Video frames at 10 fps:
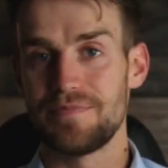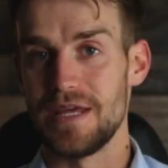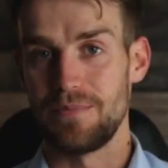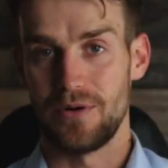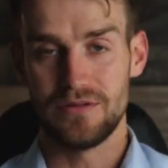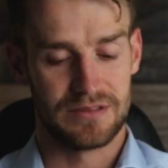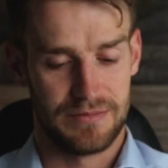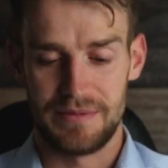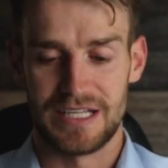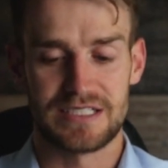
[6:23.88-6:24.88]
of people that
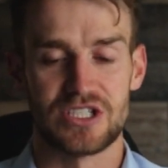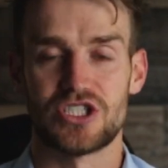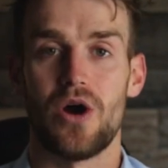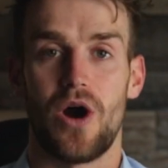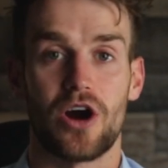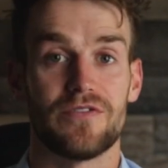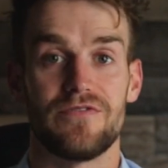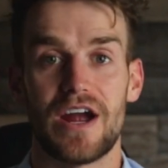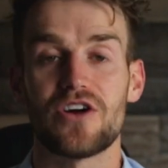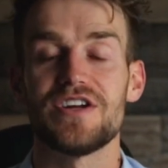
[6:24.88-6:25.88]
maybe listen to the show are
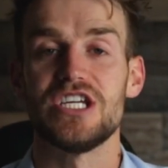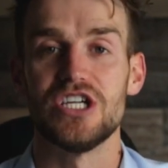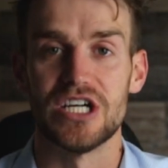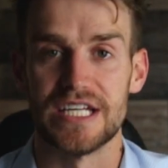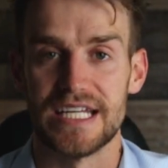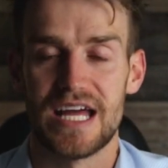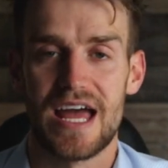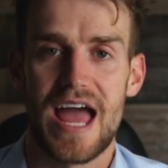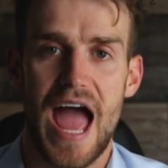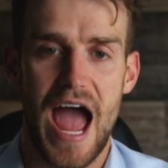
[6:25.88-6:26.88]
very good
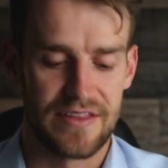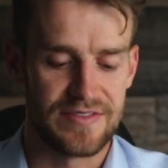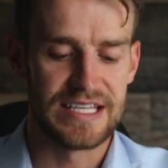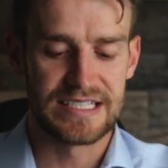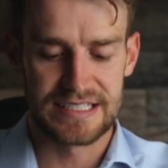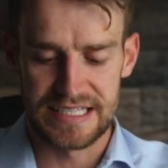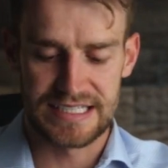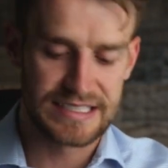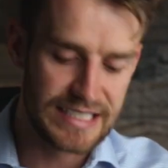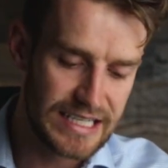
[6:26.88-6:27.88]
at these
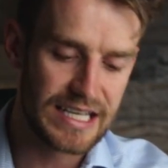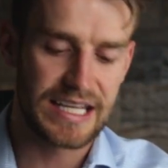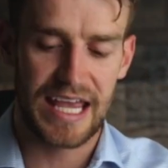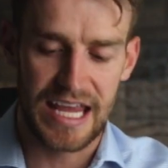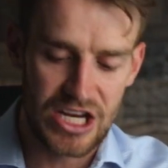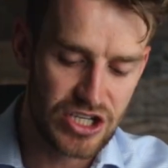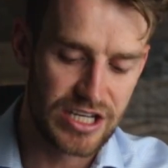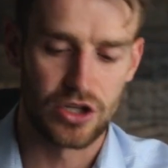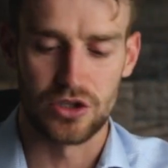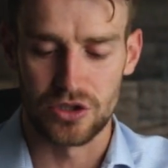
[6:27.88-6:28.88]
this
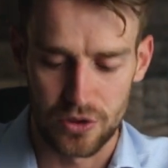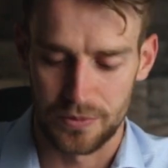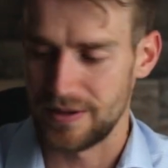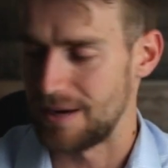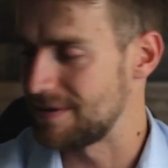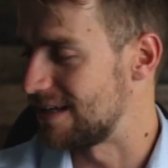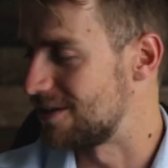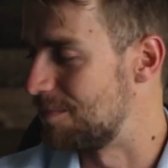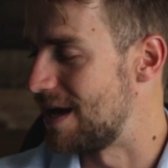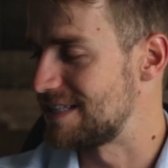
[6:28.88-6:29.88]
syndication loop. And I'm getting a
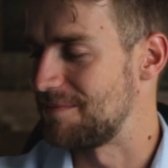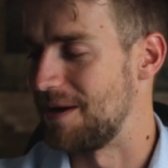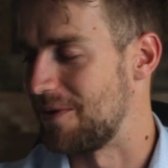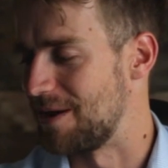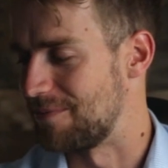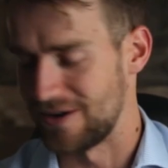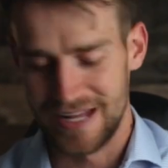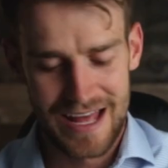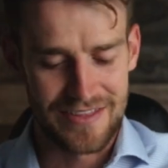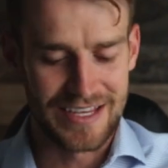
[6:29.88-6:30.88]
little messy on my
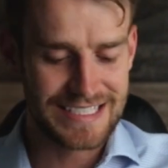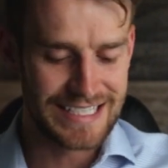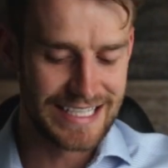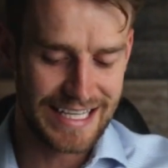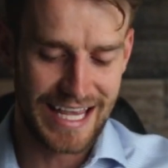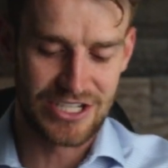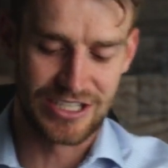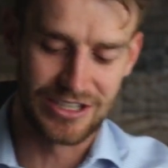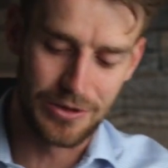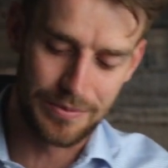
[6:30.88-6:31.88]
whiteboard. This
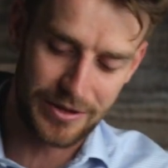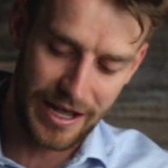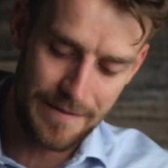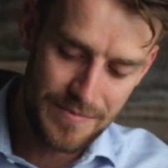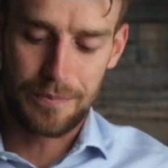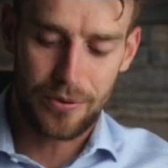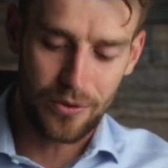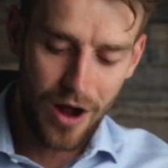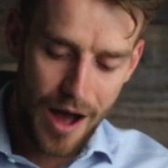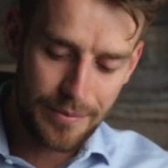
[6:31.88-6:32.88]
syndication loop, okay? The
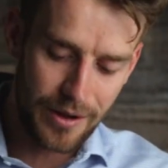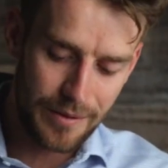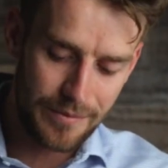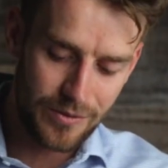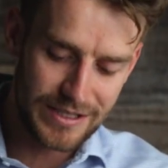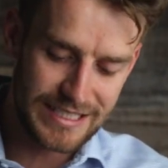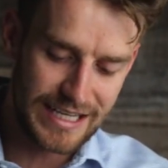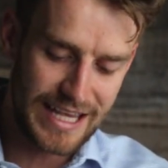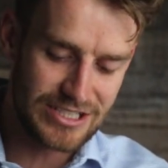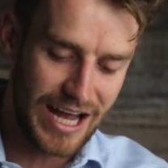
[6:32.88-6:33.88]
problem with
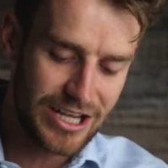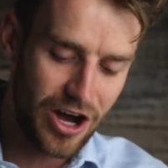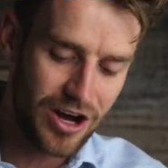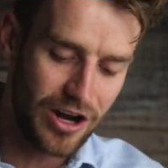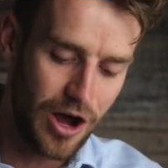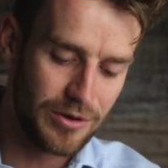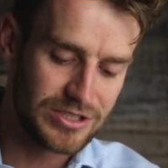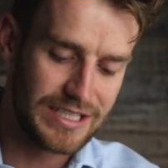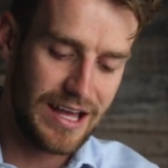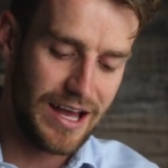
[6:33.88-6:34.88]
syndication, I call it
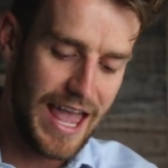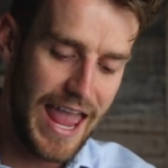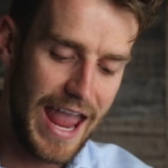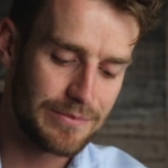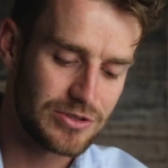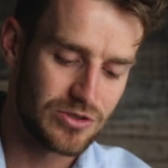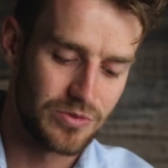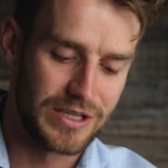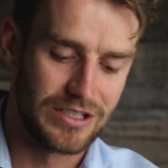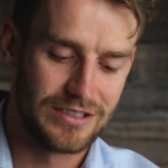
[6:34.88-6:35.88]
almost a, a hamster
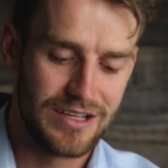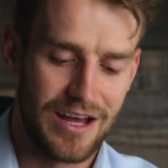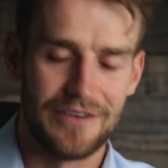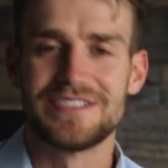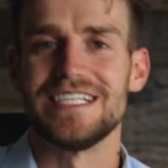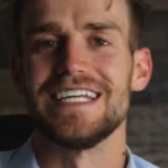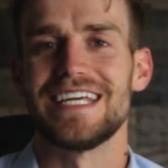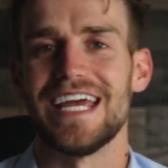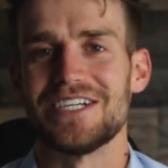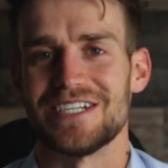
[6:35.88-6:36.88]
wheel of
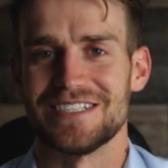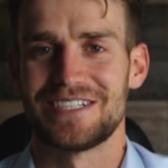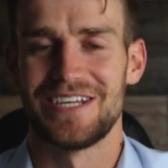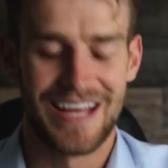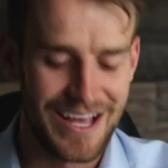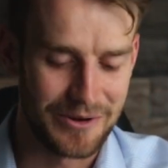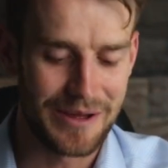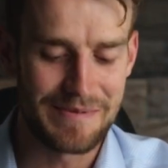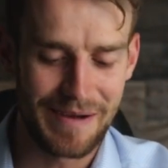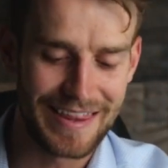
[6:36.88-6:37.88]
syndications. What
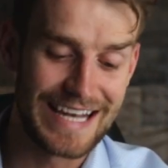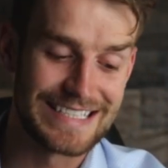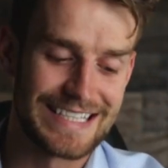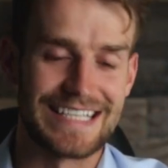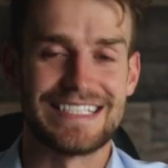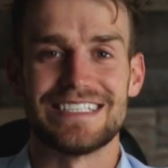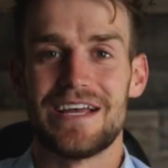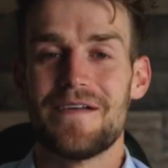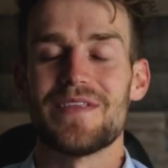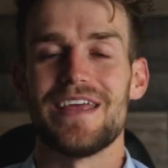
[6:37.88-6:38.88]
I mean by that is this
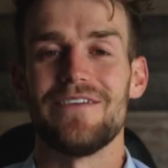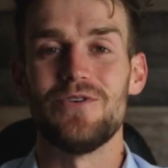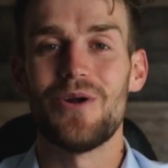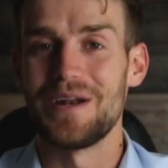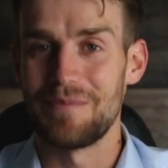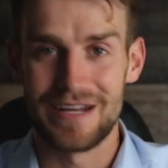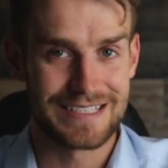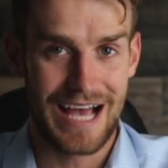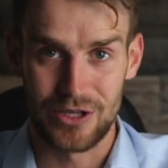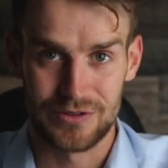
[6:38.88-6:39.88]
is if you know anybody
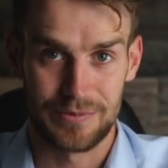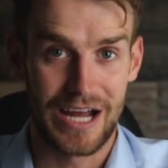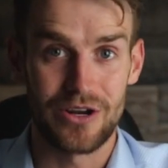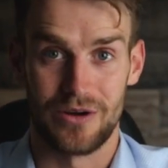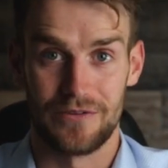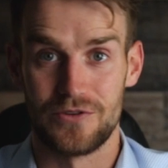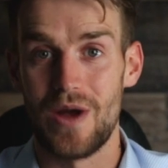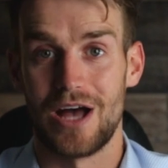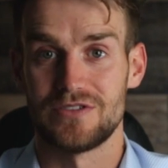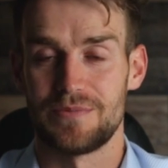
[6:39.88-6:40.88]
that's a house flipper, I know a
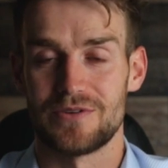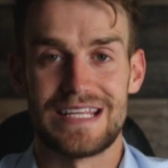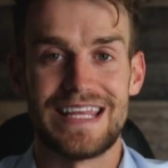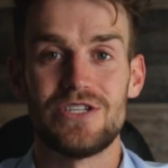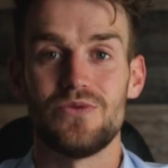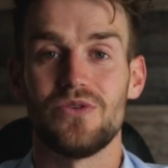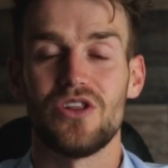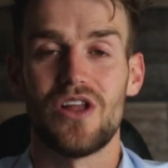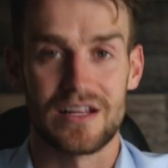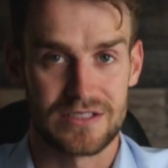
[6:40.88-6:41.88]
few house flippers and they do
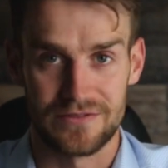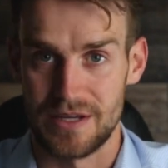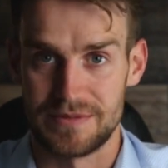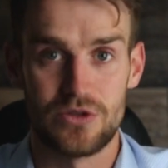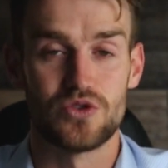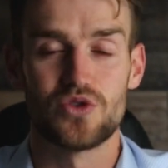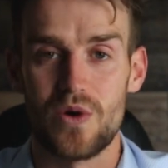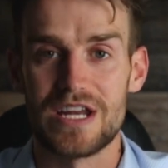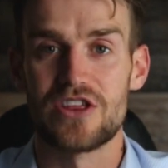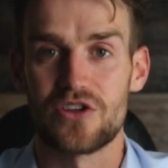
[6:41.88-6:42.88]
lots of flips. They do
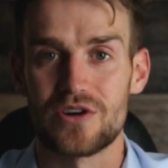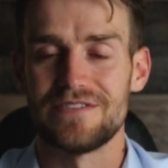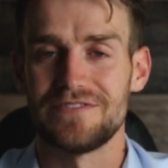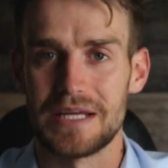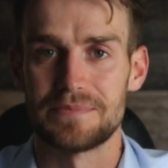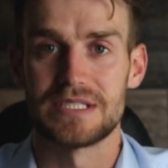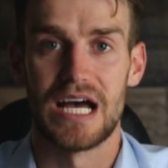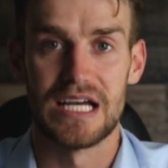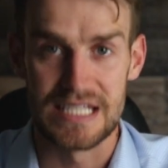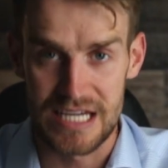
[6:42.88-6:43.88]
20, 30 flips
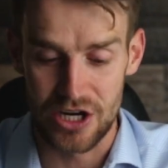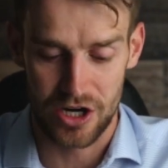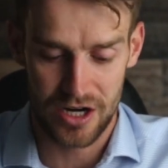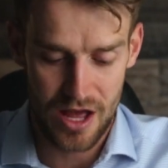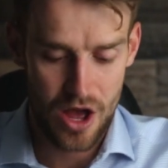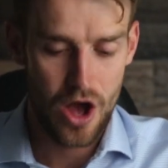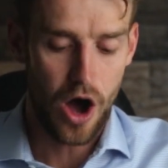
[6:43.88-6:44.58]
a year